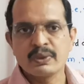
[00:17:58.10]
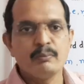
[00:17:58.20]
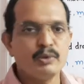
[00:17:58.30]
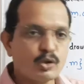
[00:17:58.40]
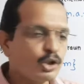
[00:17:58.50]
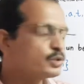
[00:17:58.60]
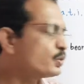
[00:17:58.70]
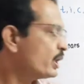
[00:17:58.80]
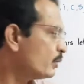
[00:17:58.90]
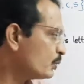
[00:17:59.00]
Because
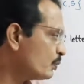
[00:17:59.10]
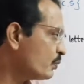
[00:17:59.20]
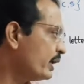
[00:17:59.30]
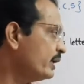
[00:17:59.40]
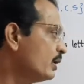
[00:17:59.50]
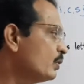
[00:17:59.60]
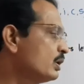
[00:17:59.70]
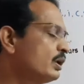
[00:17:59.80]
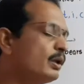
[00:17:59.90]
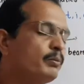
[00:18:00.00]
we have to find out
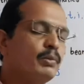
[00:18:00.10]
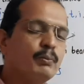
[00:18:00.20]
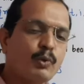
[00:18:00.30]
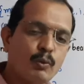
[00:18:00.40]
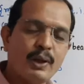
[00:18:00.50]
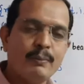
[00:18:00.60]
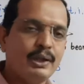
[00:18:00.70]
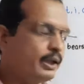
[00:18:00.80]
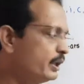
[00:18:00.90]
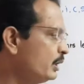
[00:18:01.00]
the
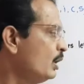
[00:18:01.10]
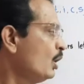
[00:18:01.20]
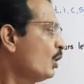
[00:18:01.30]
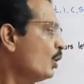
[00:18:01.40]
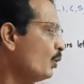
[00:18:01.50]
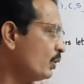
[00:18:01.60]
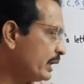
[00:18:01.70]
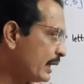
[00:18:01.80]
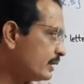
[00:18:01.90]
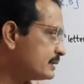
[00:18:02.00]
probability that the